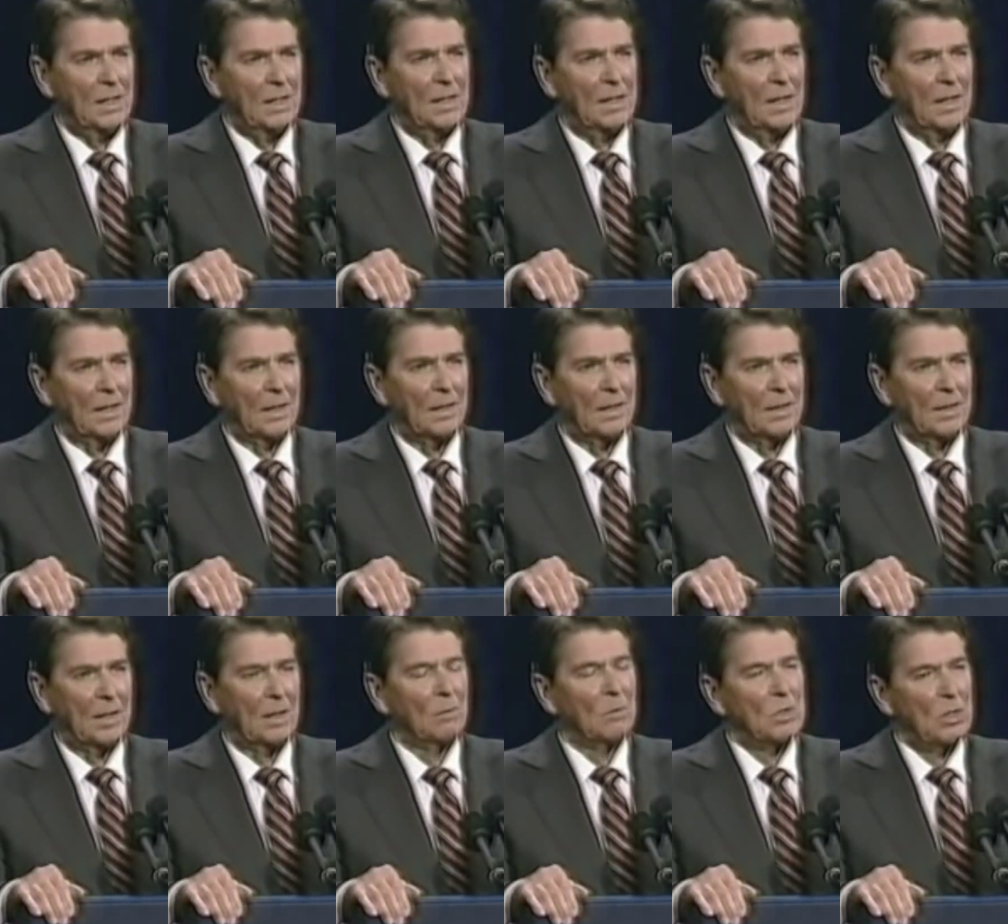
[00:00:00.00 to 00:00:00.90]
did think
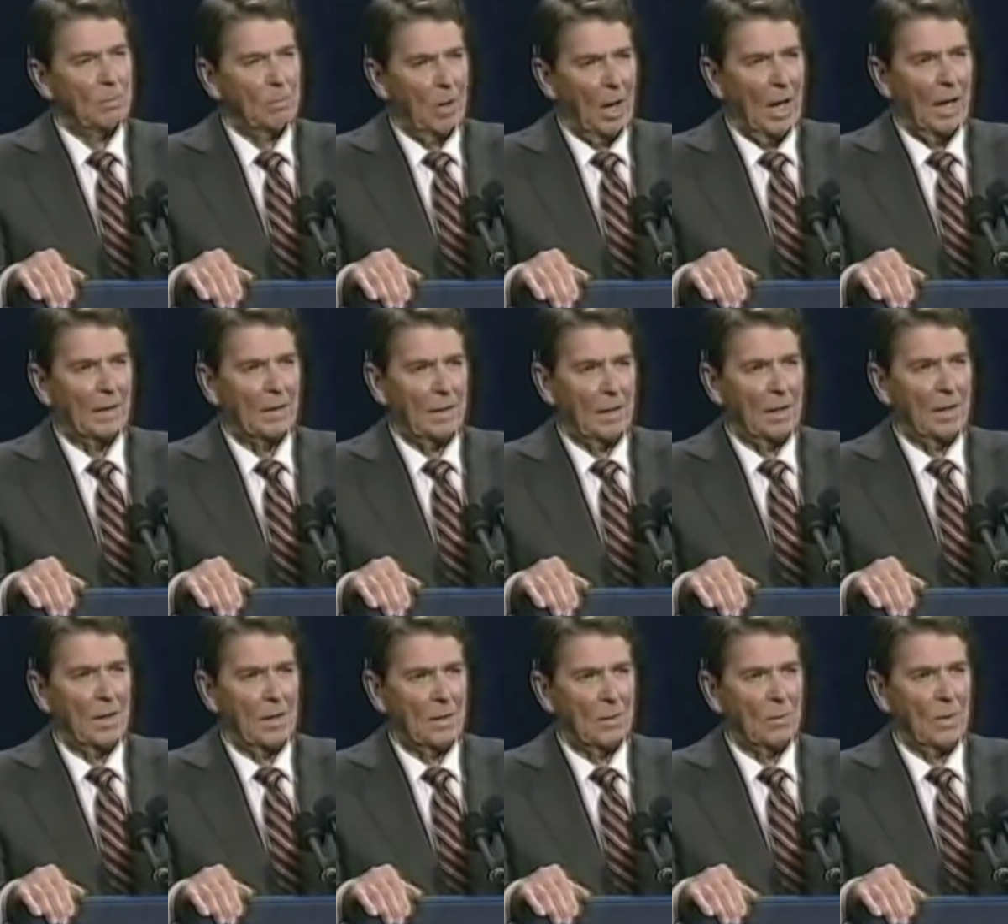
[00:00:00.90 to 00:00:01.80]
that it was a blot
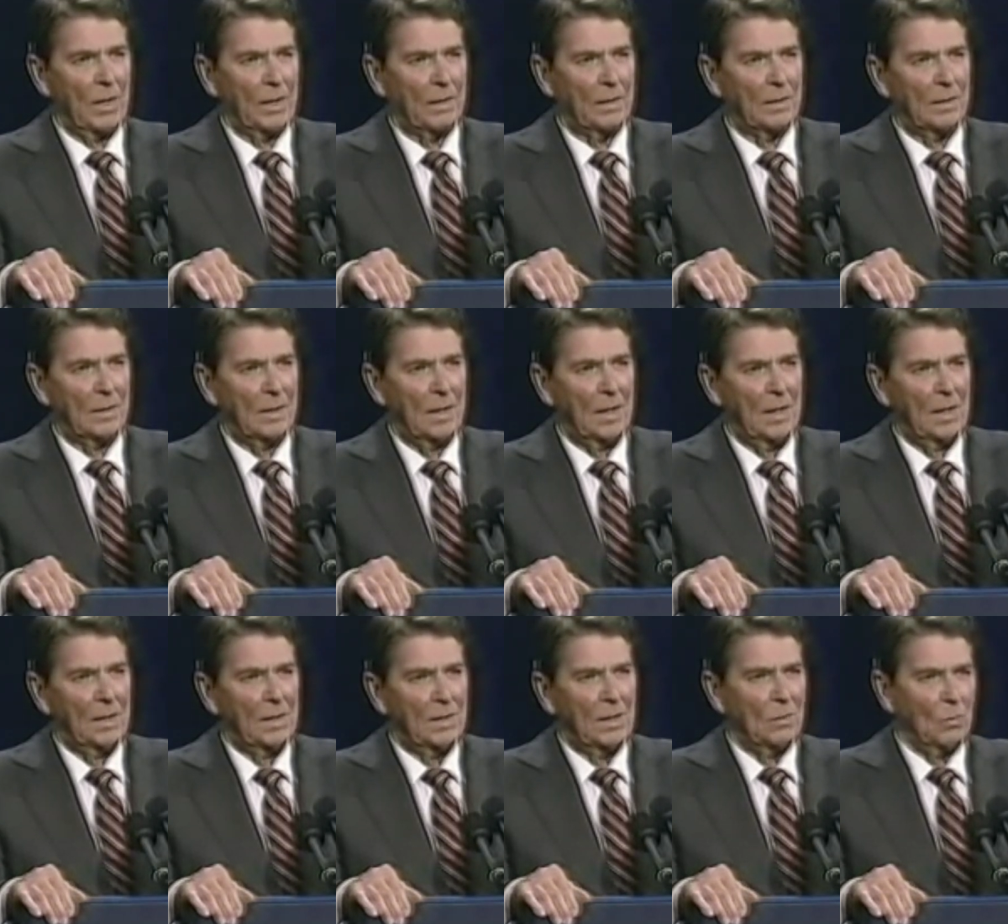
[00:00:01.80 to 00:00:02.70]
on our record
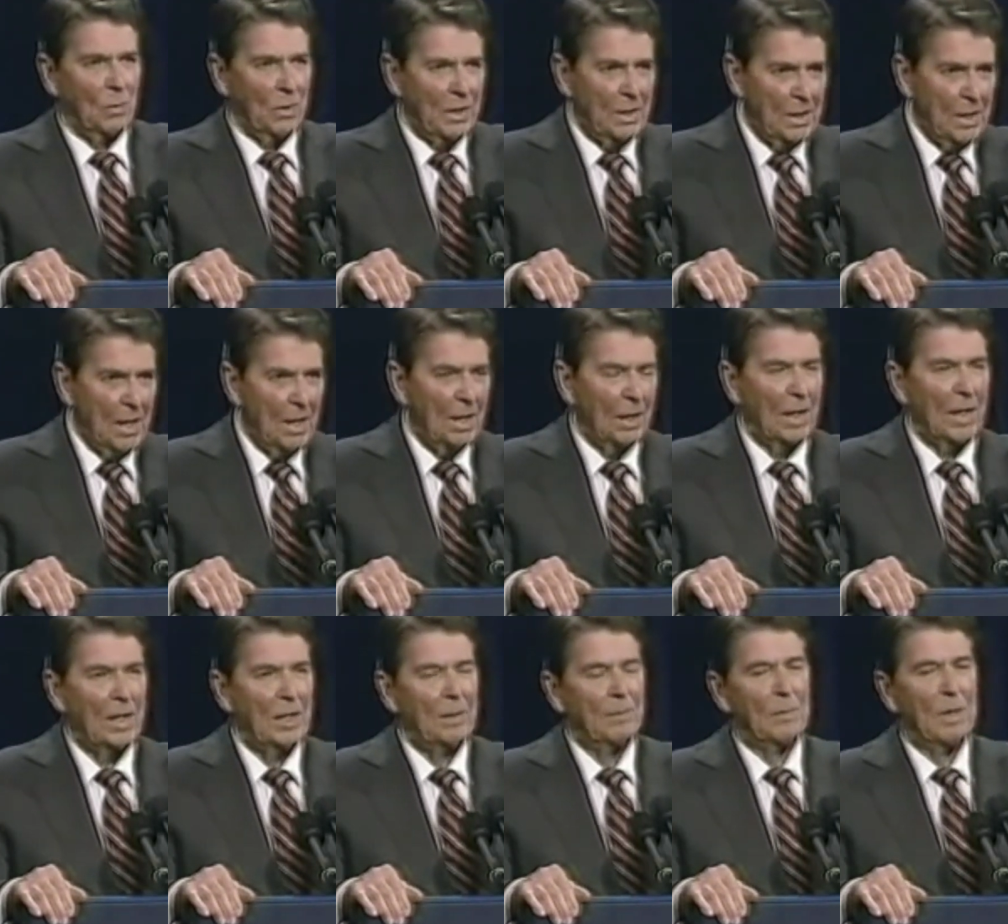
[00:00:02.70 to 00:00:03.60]
that we
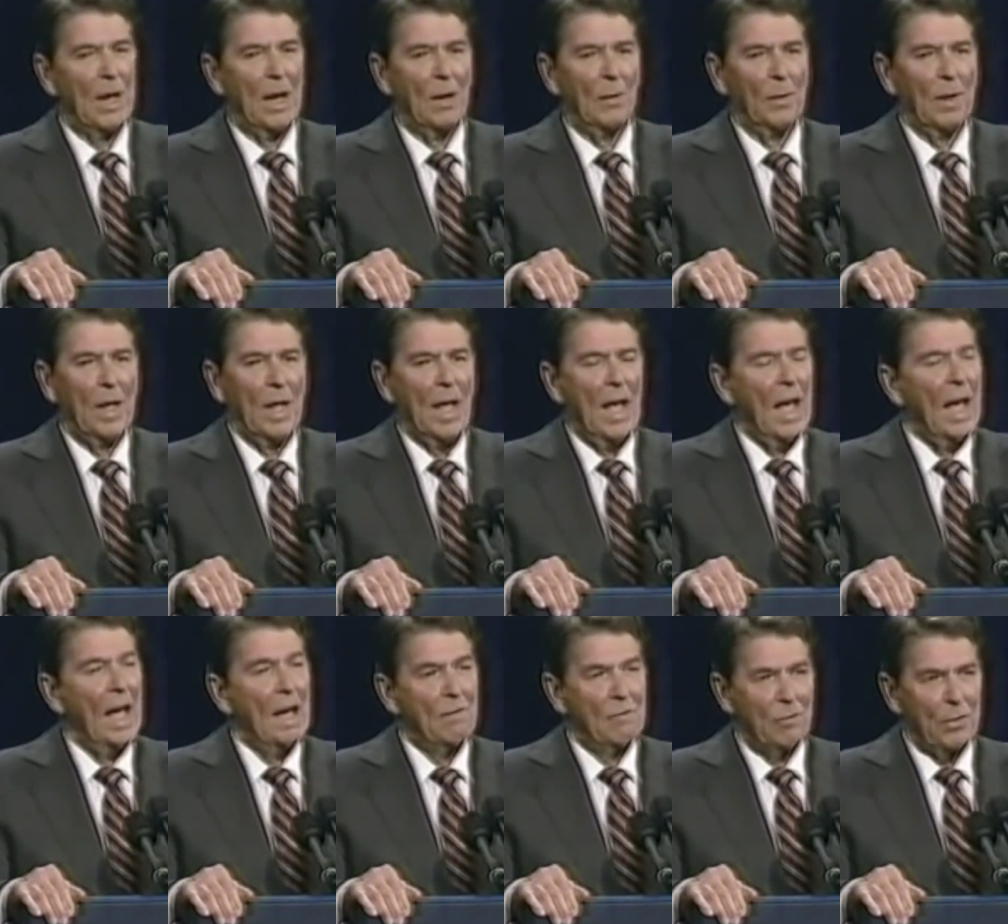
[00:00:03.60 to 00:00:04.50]
let him down.
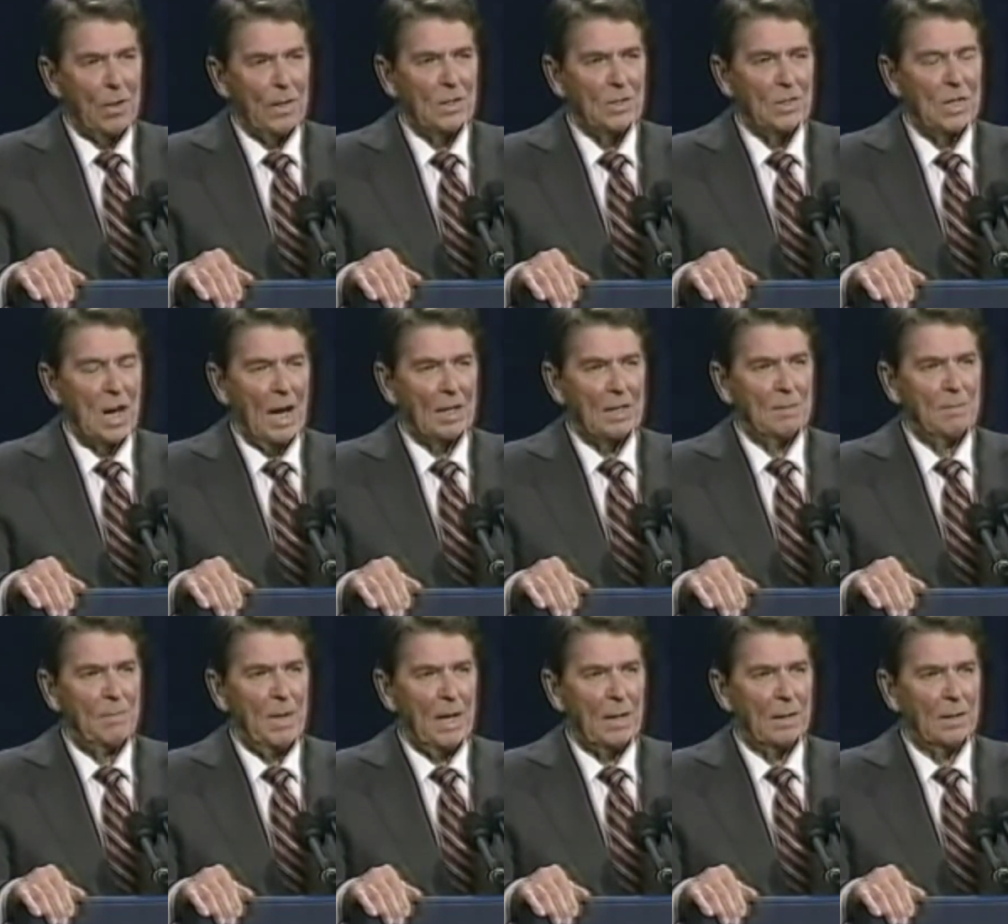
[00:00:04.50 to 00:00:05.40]
Have things
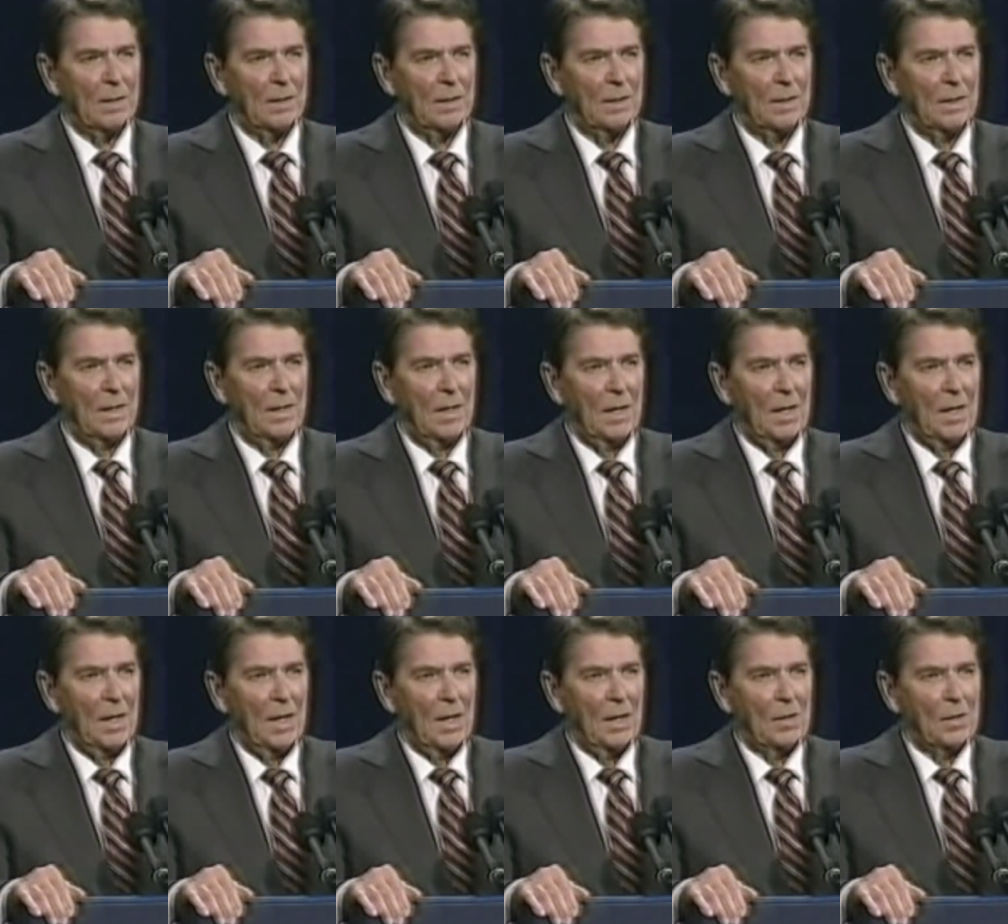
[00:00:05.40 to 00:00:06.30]
gotten better?
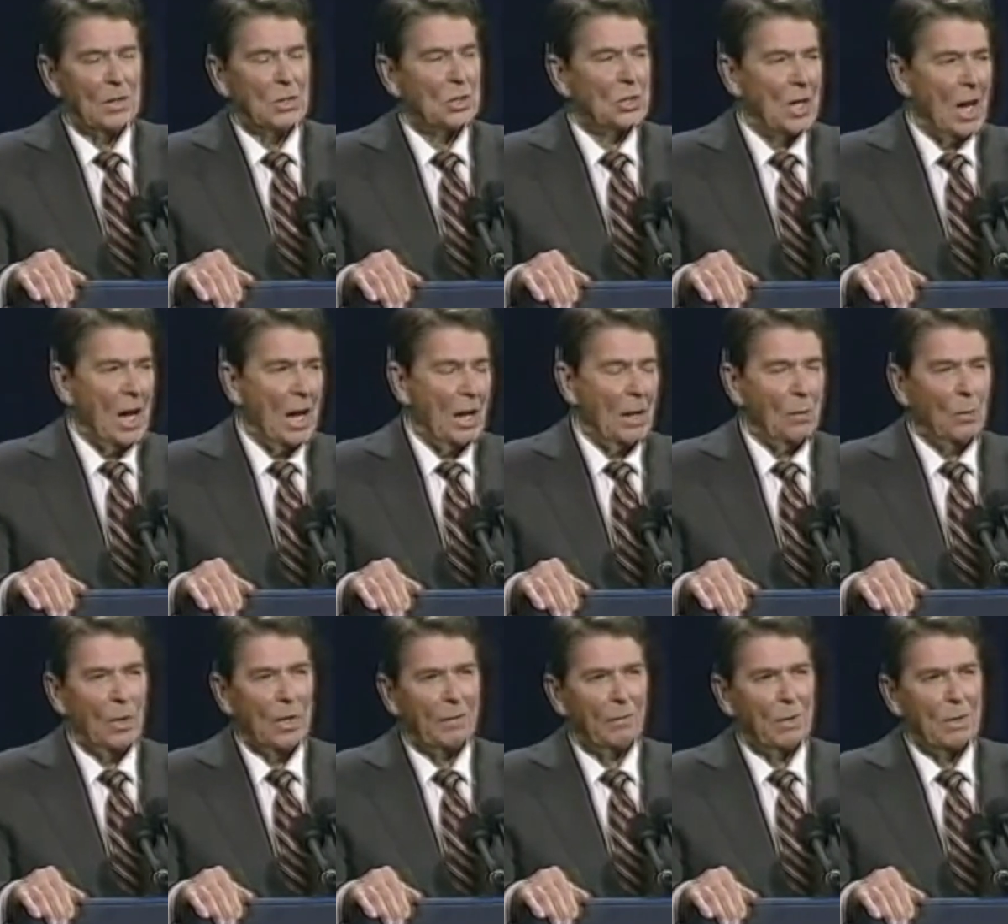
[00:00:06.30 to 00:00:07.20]
The Shah,
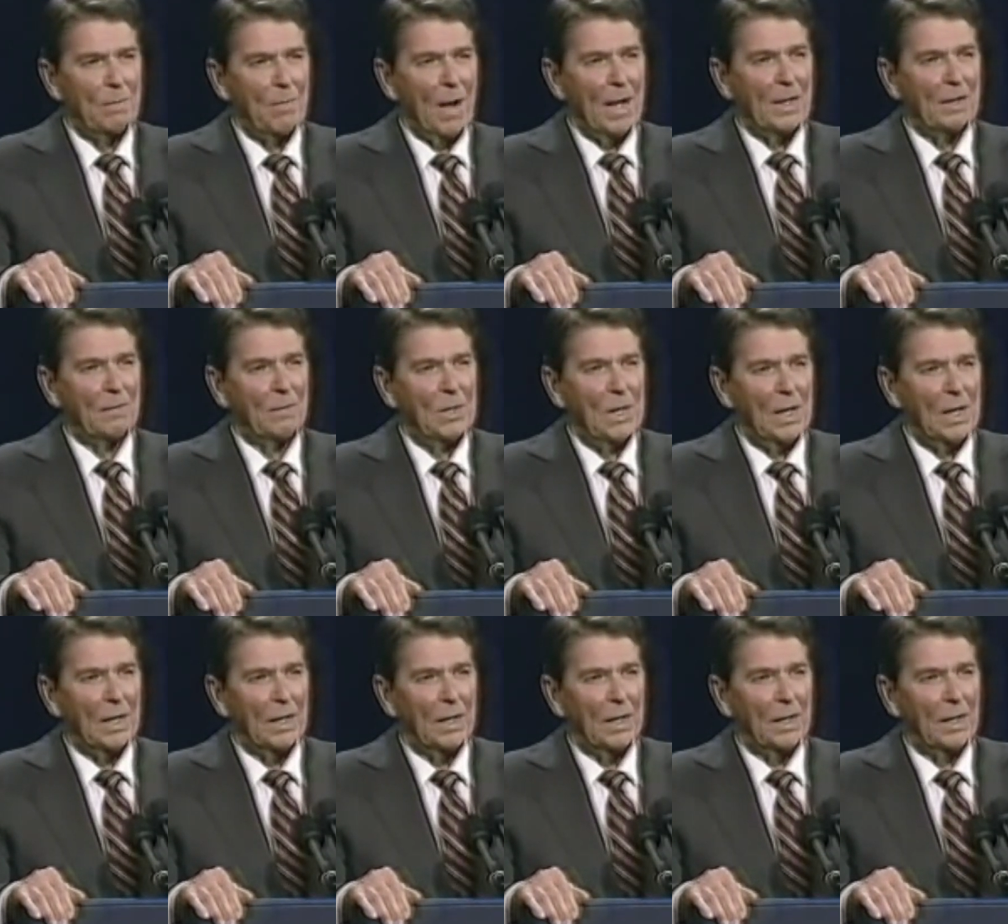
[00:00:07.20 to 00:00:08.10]
whatever he might have
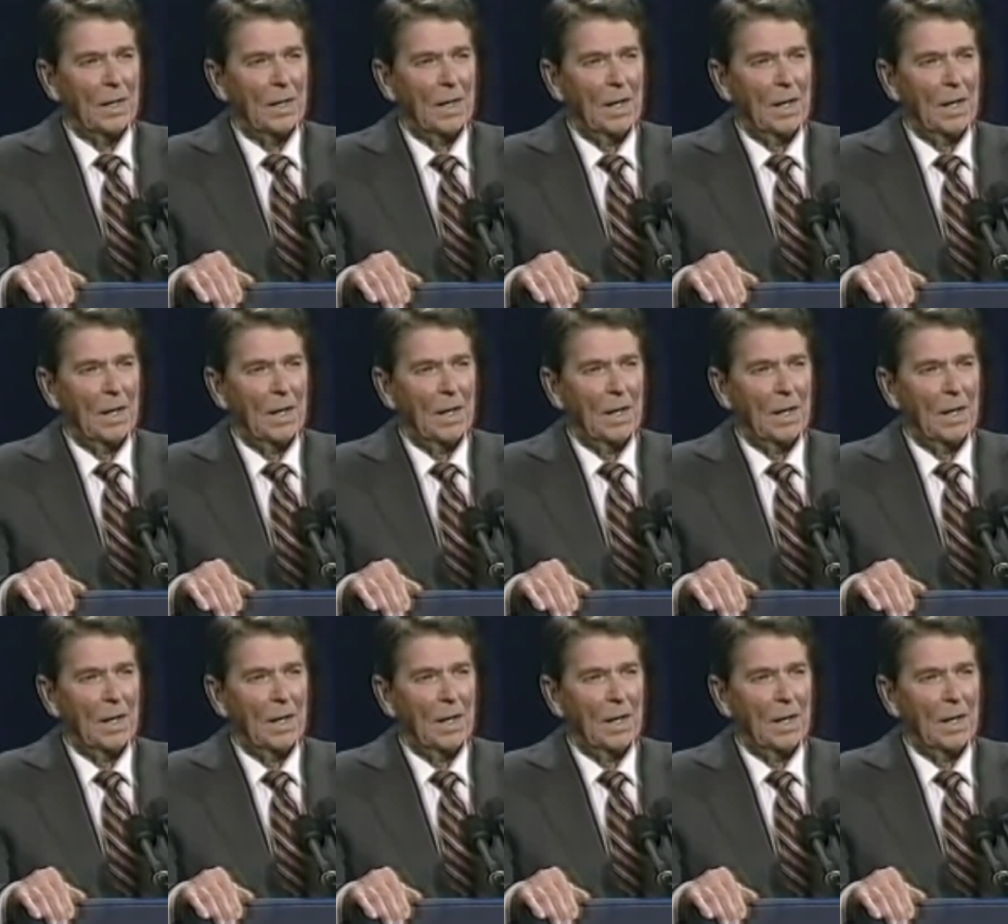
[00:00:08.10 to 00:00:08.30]
done,